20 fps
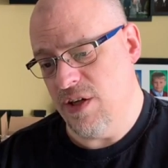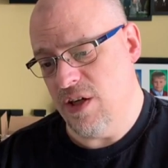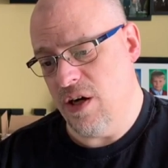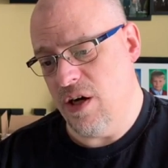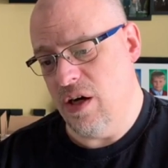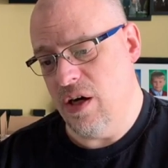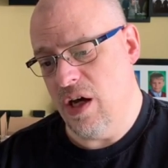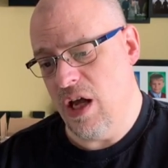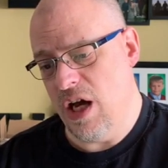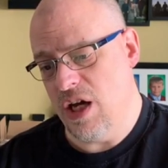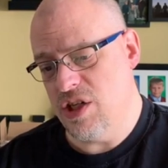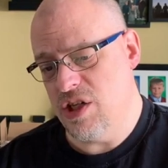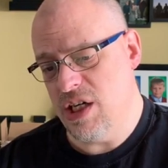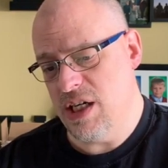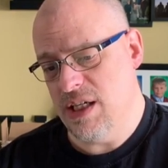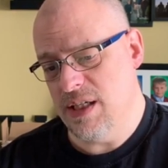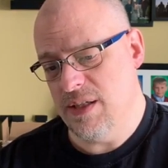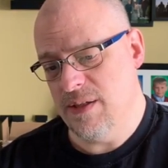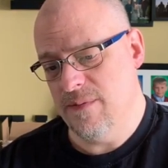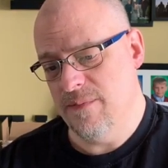in our
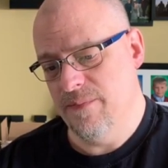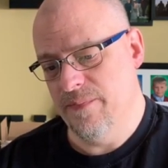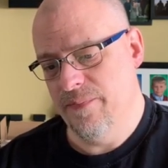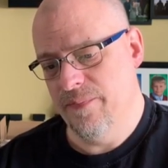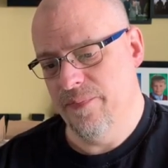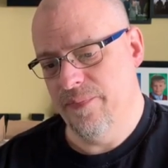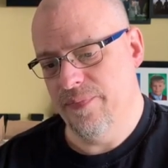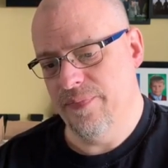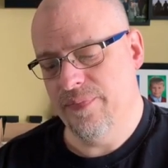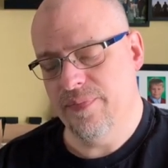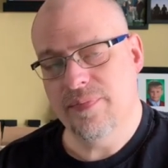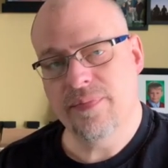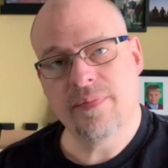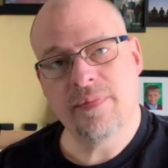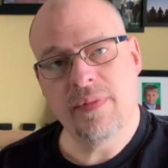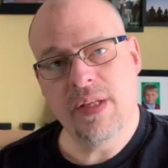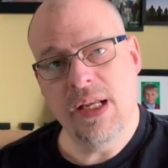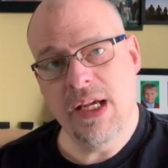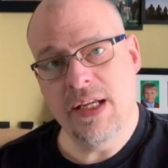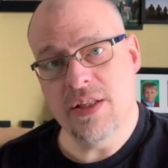lodging."
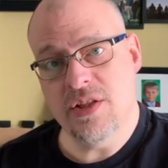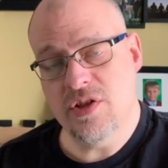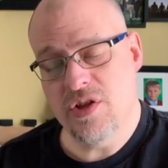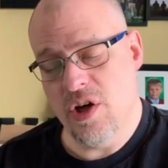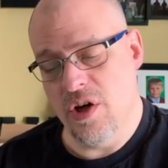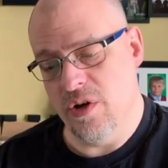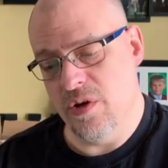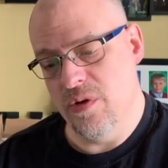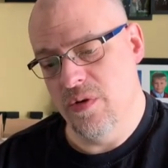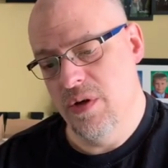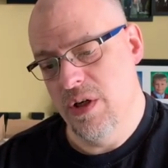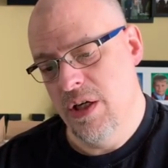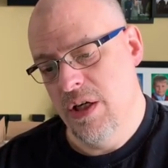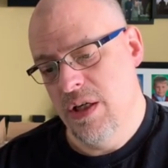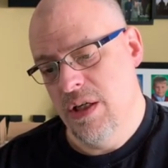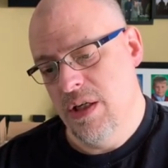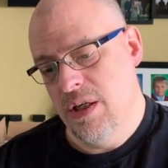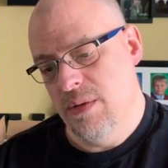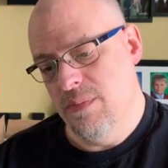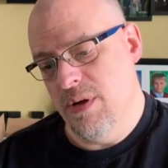And so,
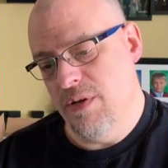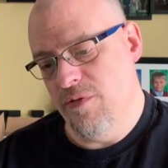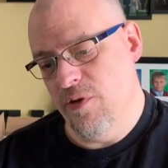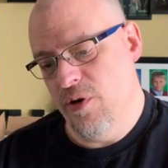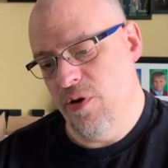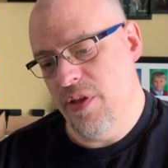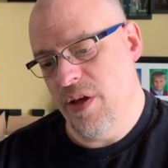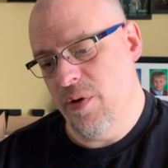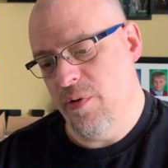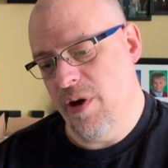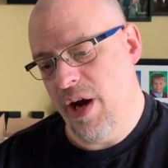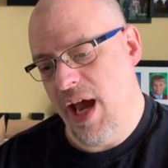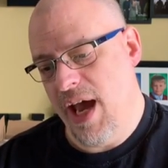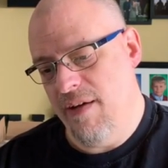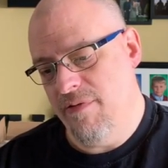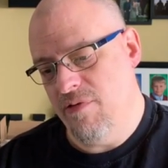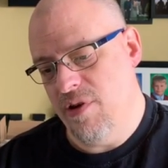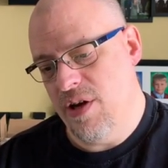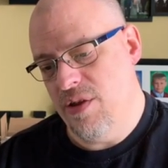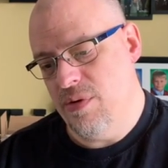before they were
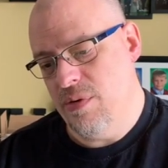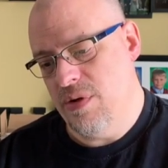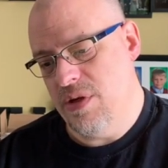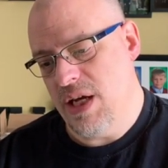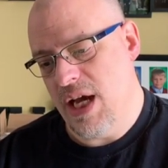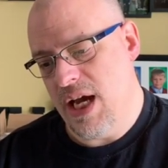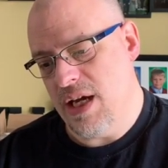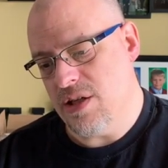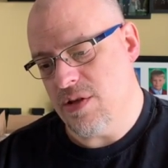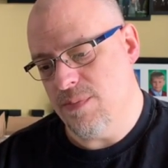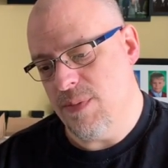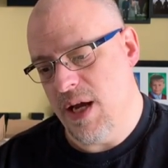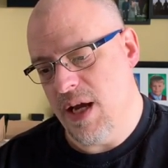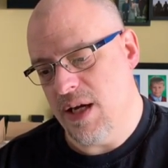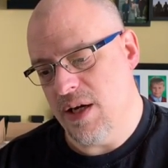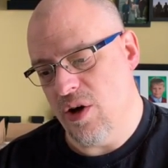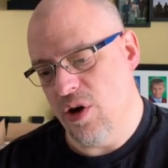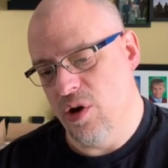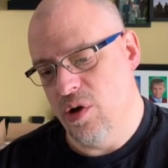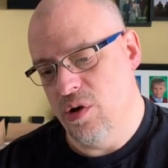halfway through
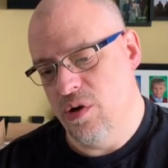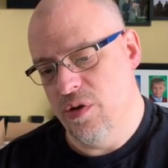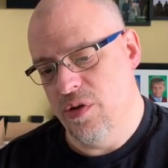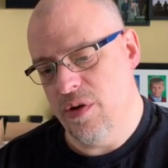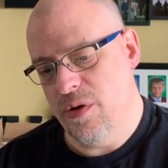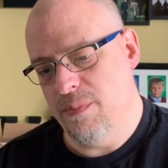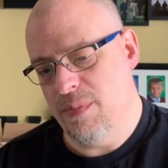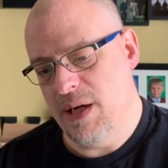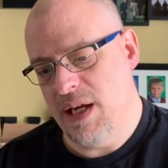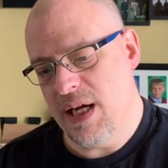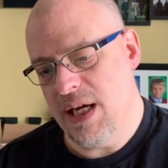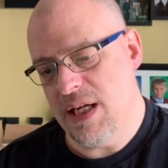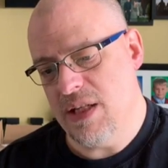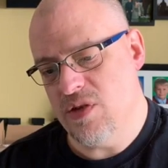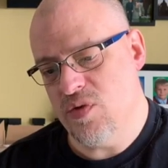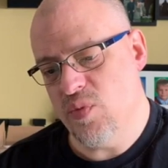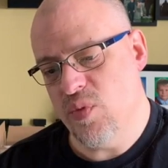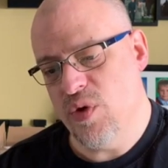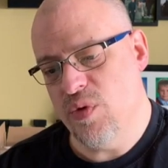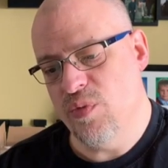Tashban, all their
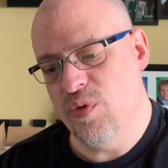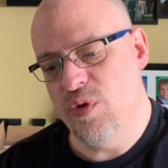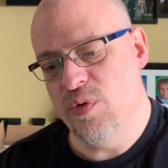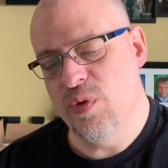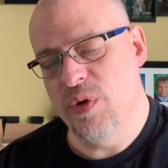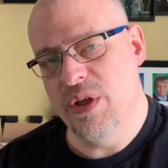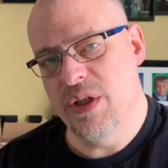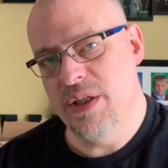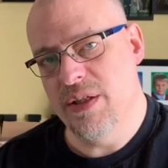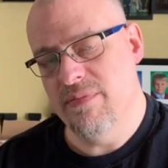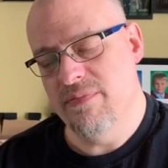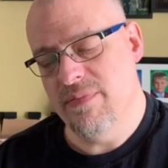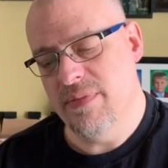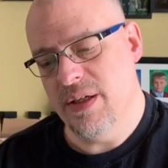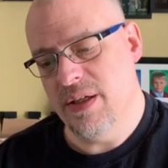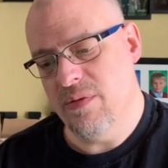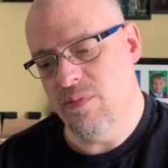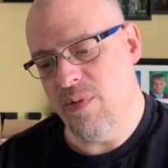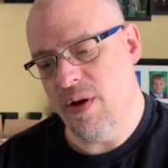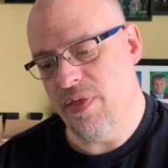plans were ruined,
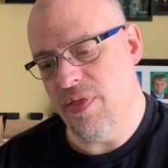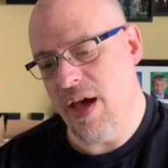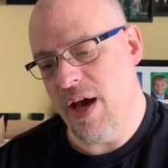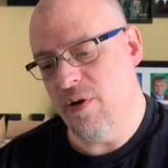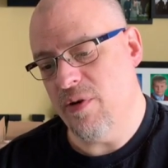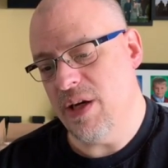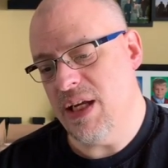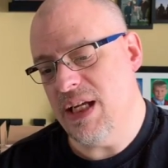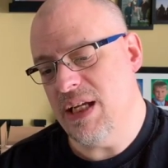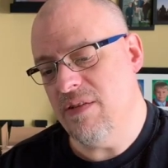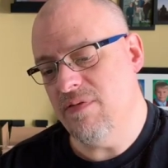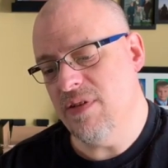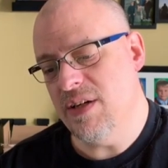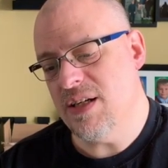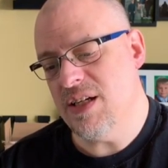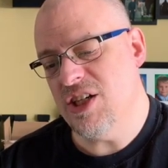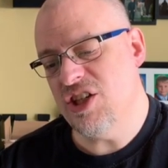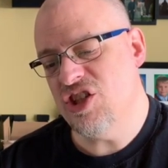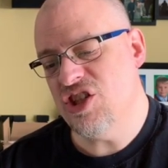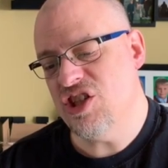and without even
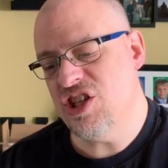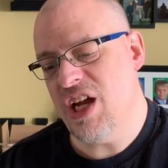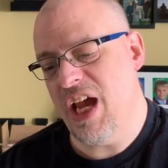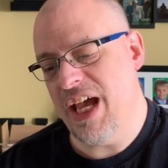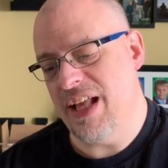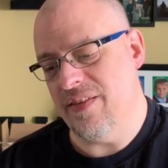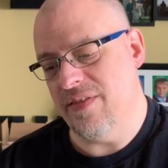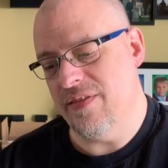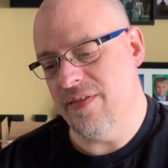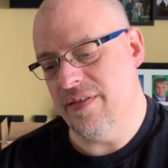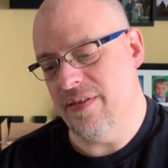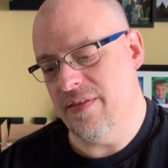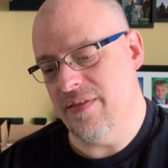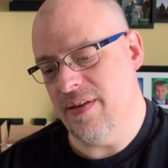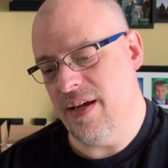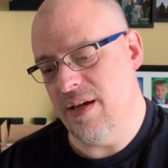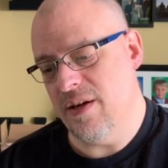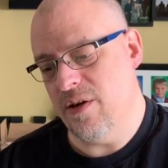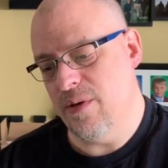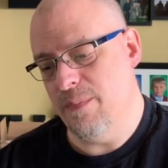a chance to
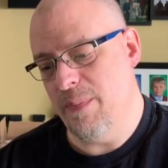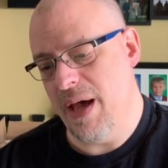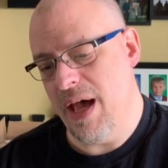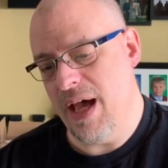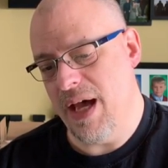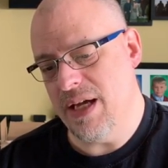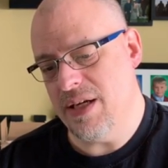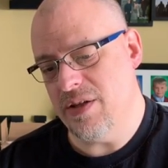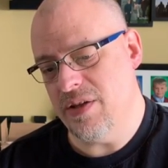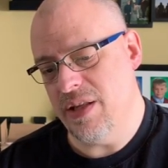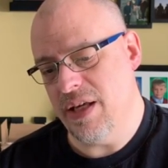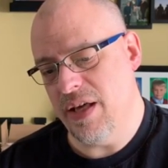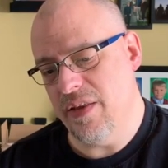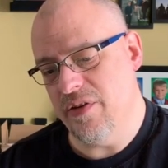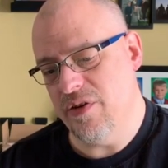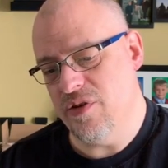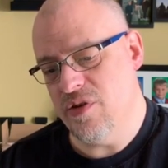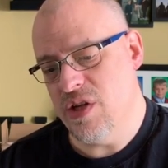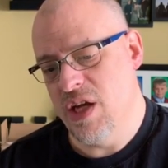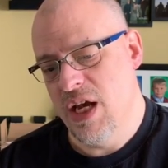say goodbye to the
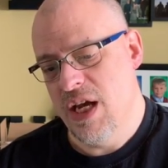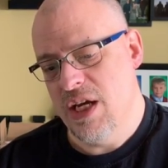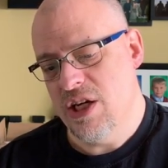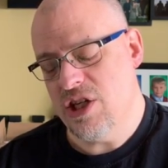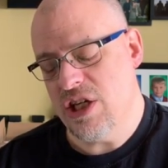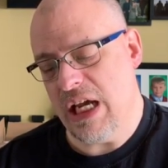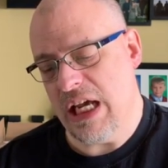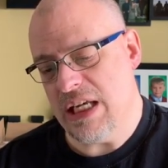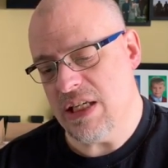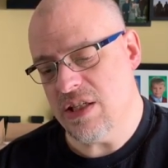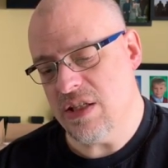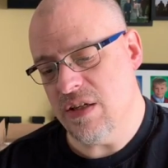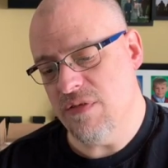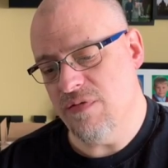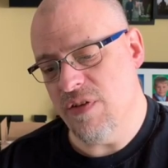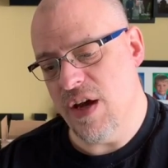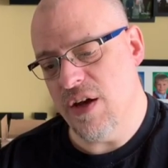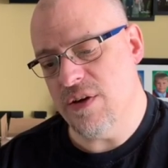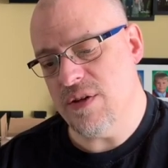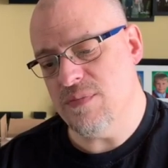others, Shasta
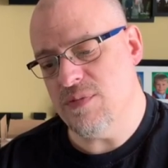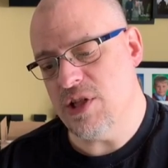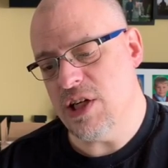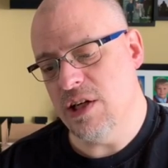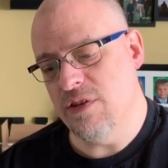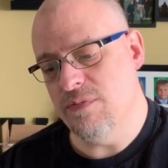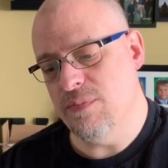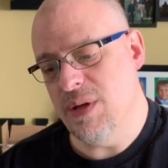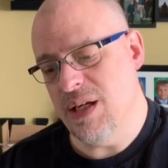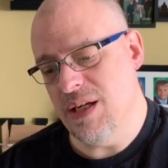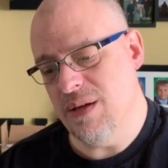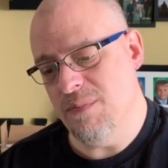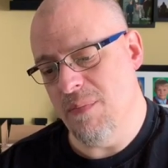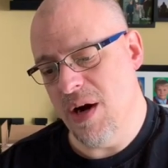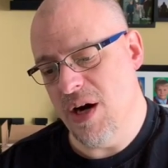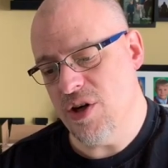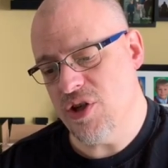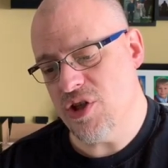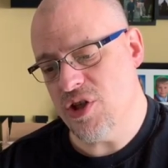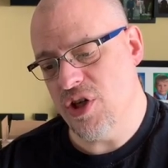found himself being
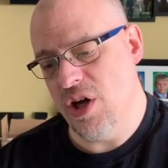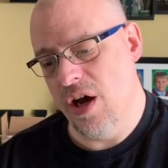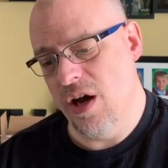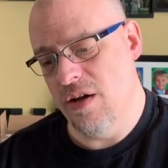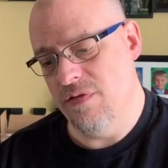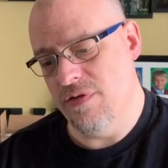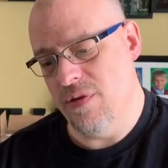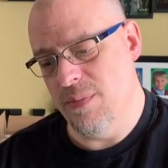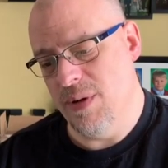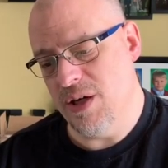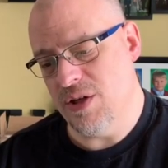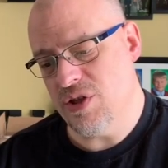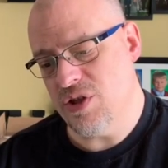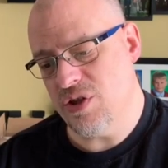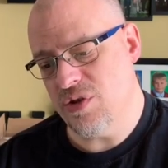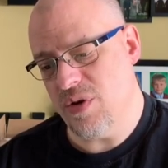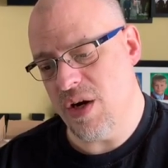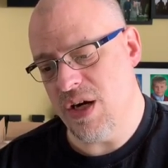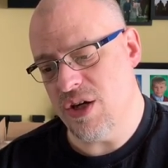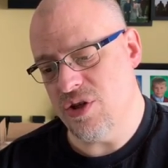marched off among
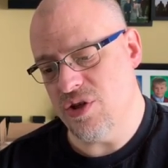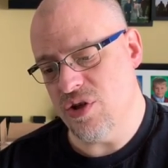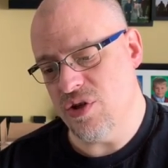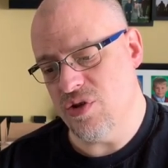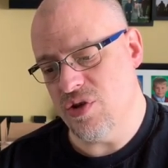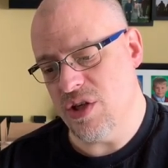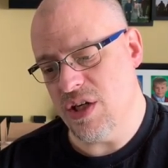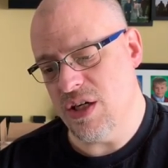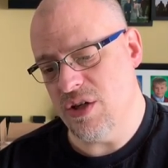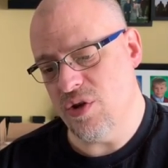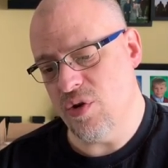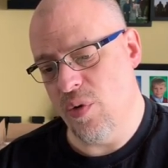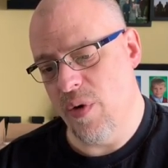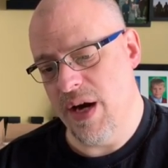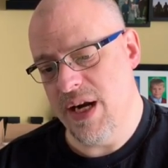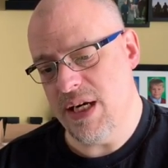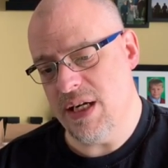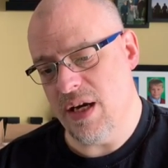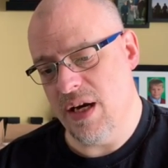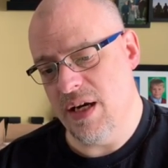strangers and
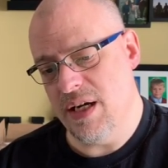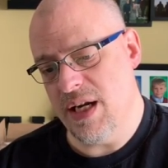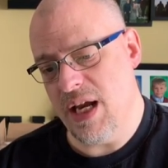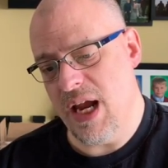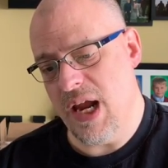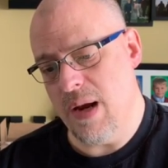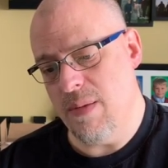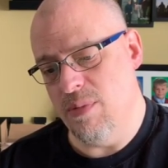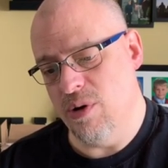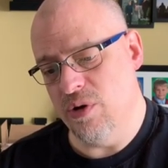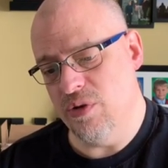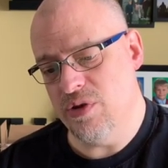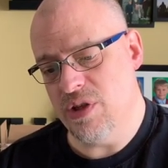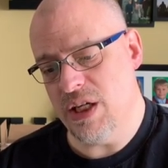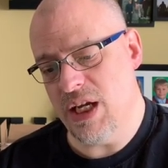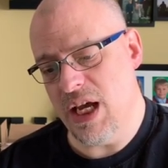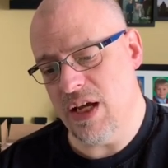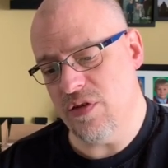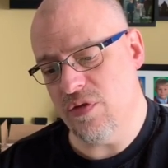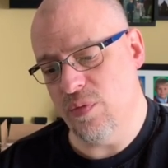quite unable to
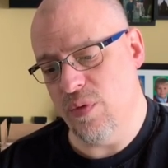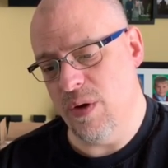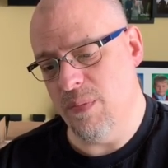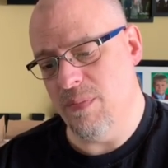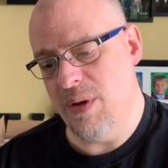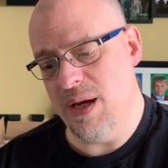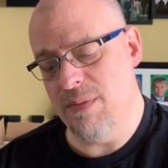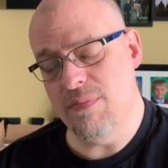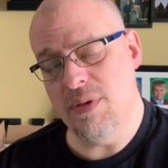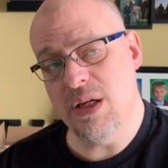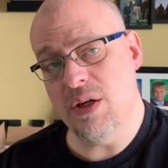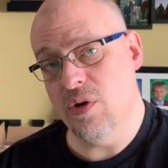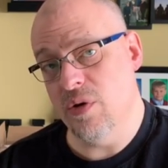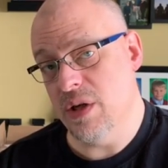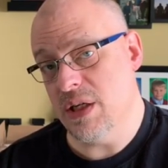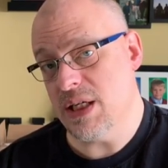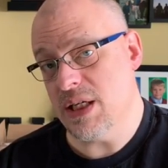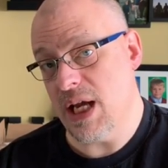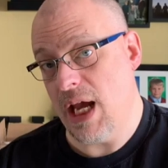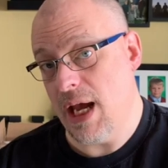guess what might be
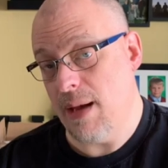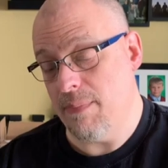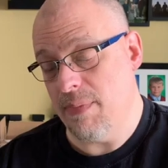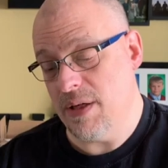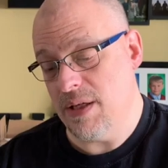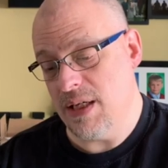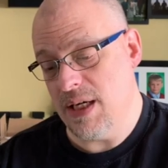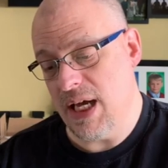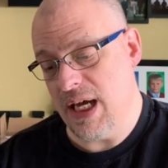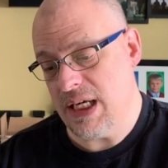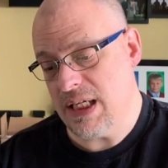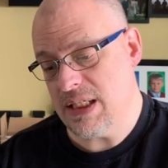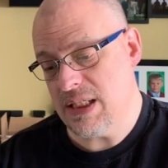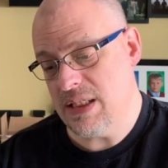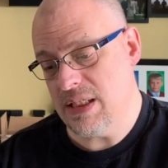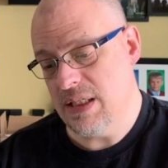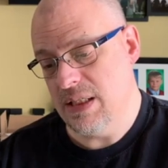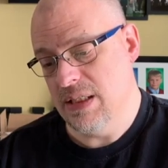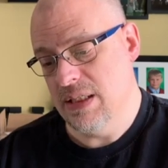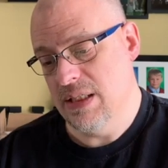going to happen
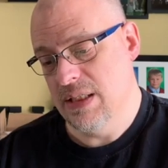next.